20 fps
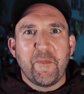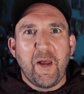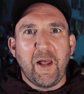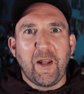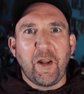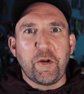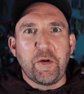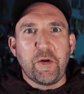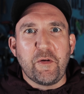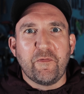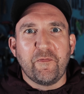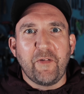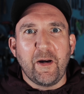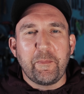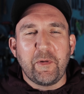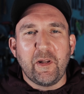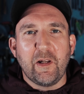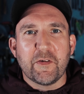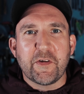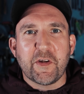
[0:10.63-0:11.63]
Hello you
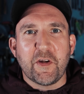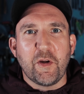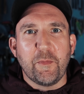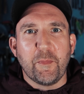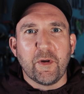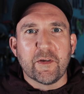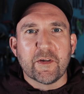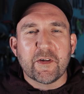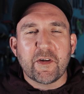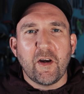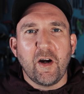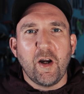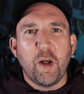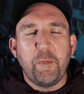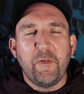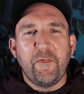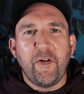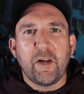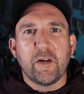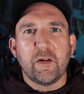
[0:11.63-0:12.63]
fabulous humans, I
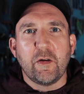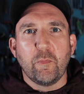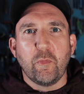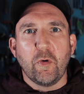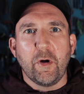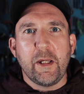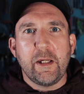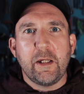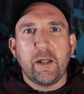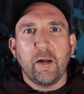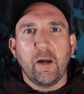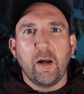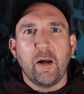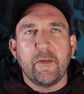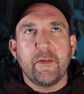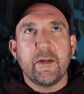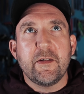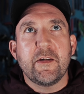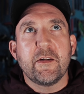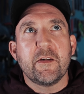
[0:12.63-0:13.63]
hope you've had a good week.
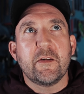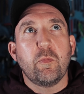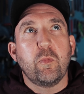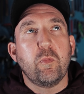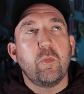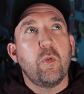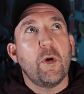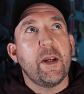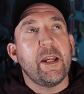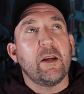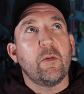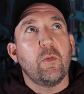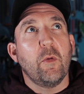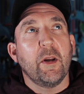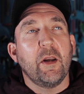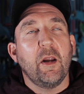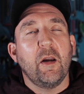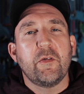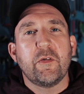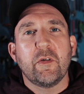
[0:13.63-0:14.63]
This is week
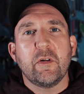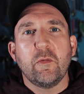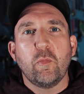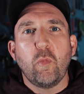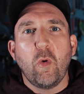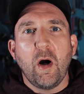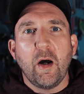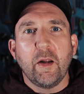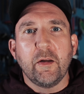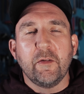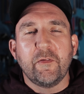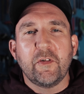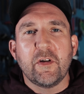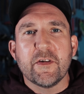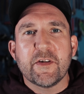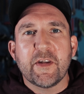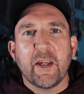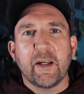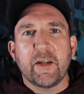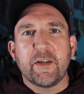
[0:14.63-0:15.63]
101 of
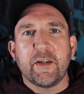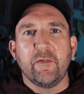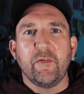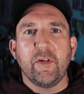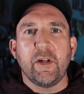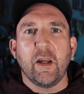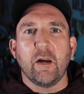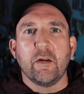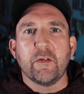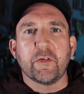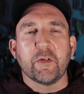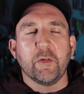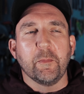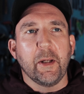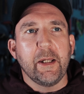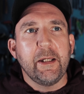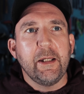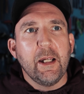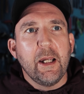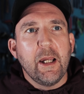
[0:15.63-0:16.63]
consecutive videos for
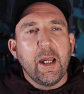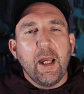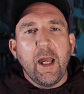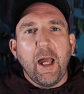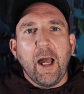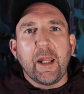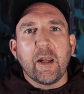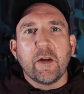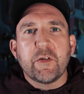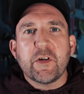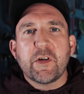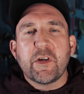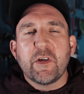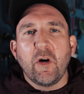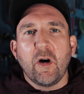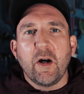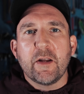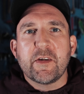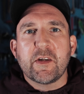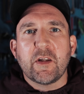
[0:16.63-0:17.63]
me, and I just
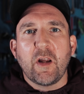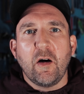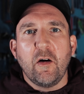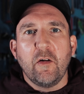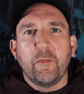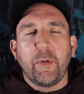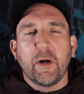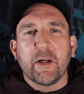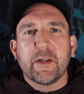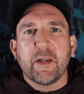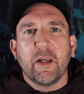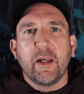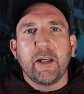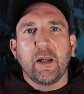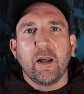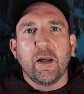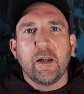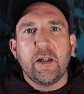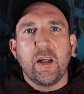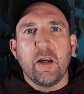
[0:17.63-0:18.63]
thought I'd start off by
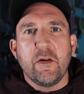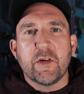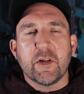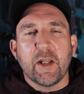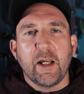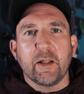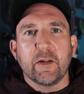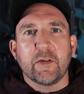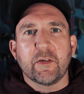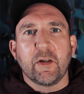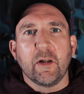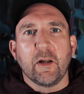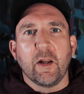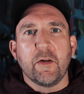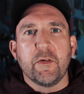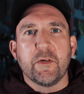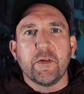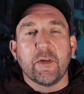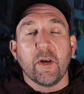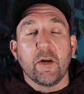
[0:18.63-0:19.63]
saying a huge thanks to
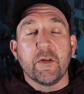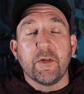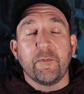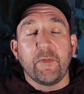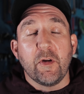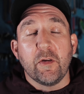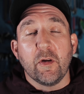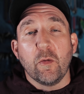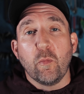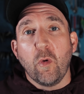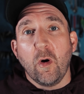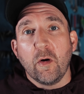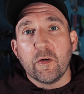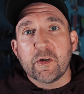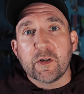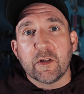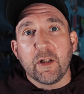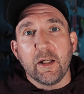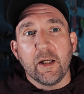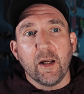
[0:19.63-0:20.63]
those of you that
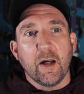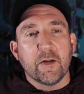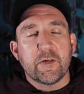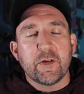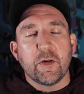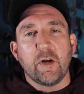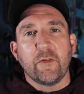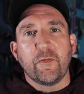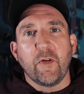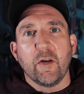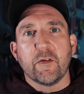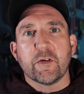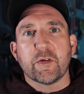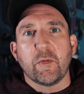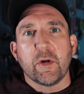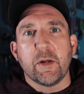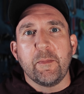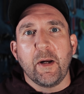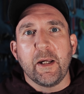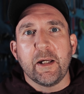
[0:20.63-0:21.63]
watched the Tour de
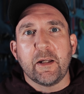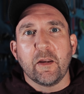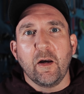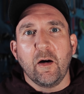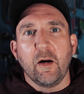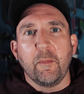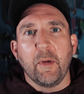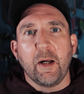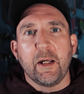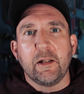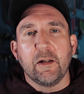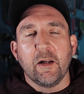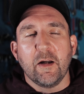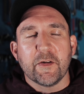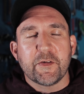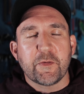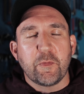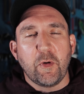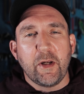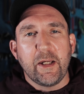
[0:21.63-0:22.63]
France remake that I made
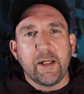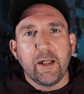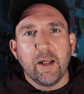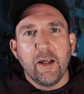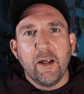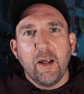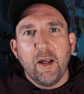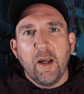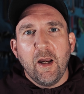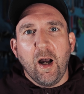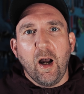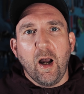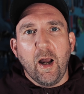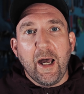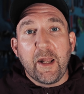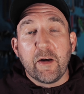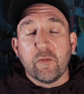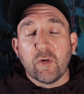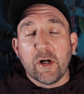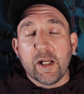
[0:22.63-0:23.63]
last week.
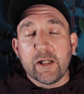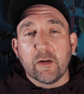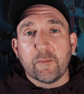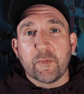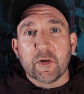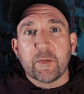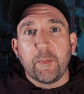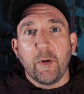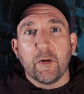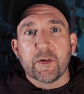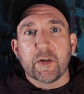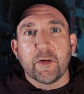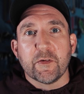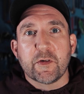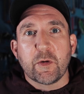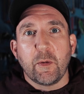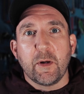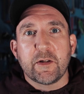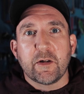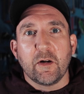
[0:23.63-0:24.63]
Had a really good response
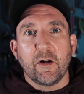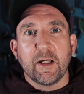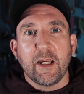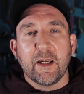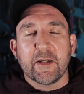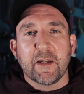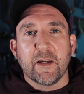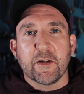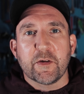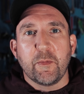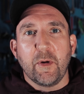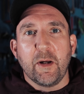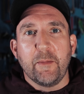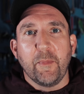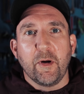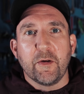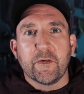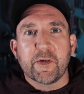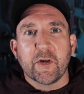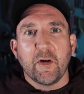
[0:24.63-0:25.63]
on Twitter. I guess that's where
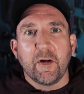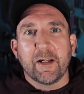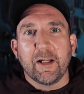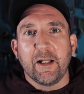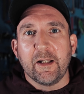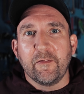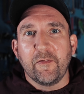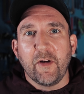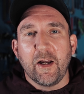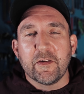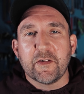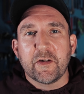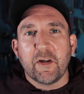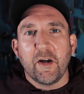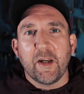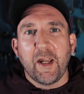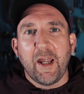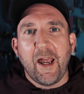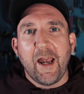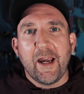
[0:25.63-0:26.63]
most cycling fans
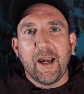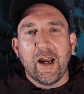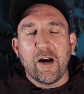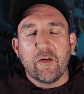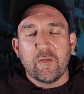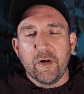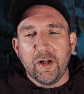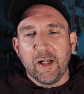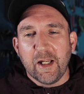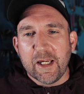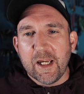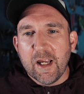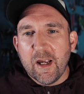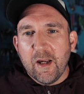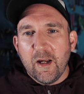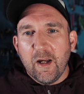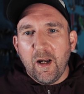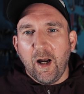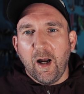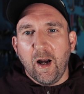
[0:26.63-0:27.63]
kind of hang out really,
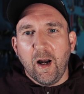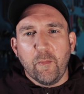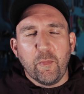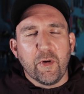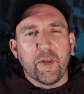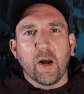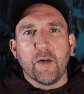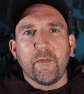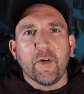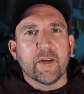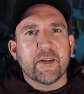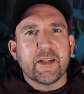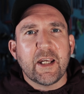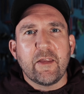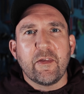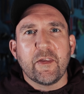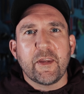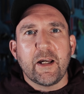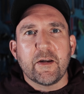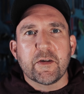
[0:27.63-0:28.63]
with over
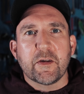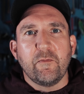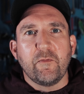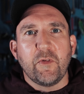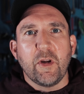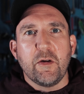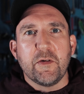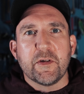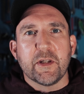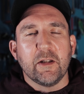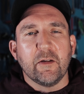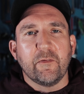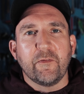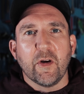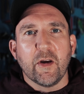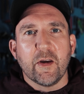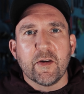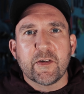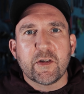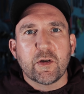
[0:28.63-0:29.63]
10,000 views in the
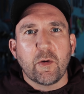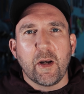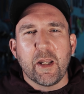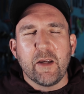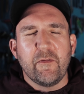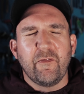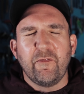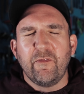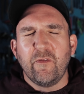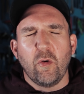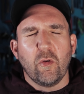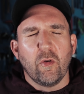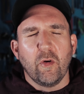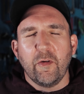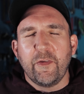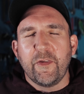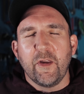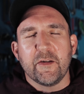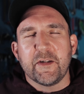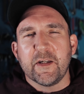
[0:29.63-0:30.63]
first 24
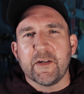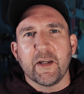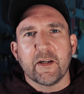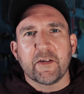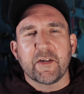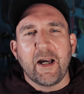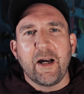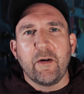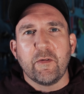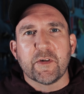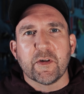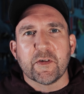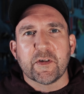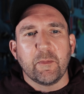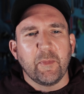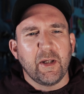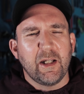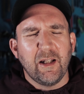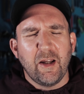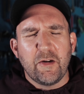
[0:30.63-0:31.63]
or 36 hours or
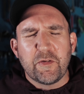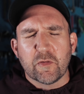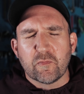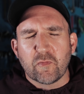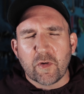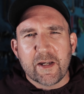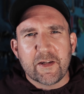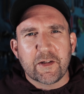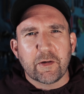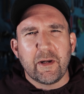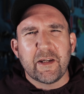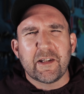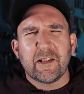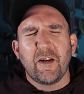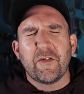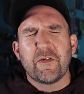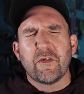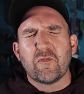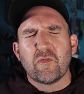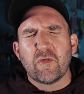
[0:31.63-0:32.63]
something, loads of retweets,
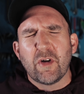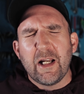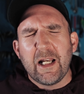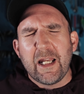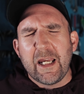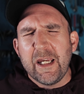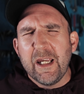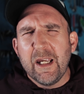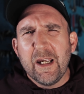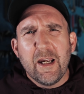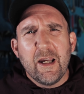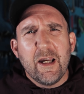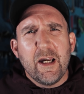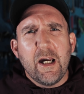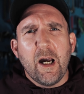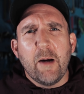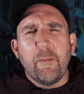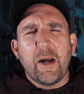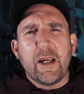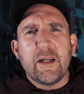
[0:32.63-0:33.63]
loads of really
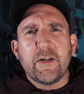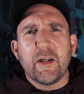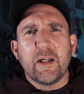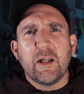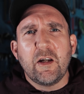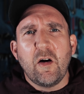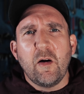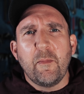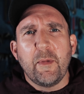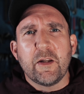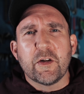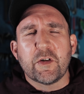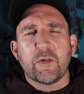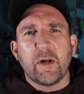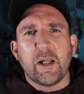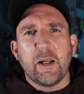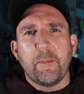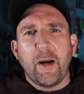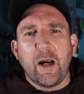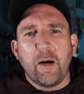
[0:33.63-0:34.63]
amazing comments
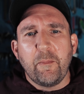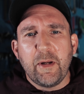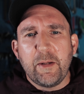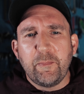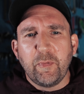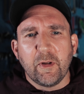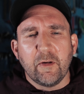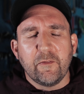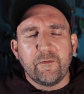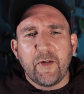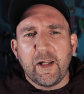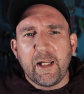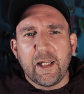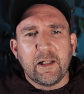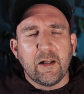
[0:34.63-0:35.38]
really about people that fell